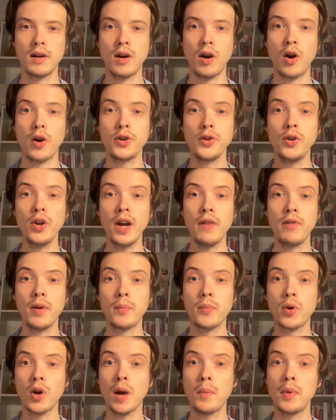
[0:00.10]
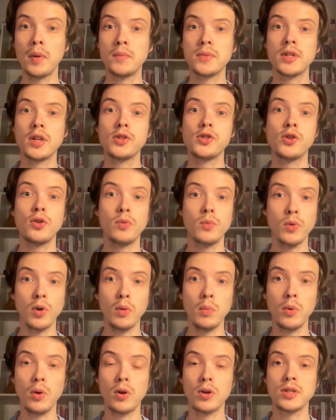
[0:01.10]
Are you having problems that your
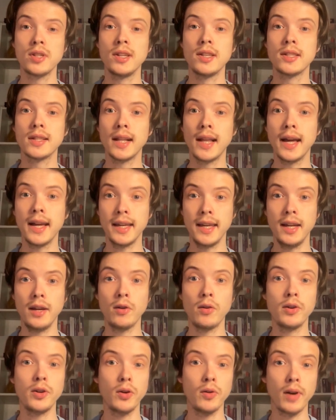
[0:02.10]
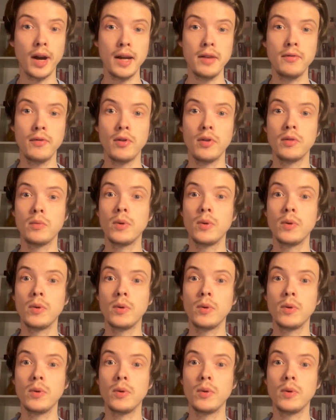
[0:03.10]
Roblox is lagging on your iPhone?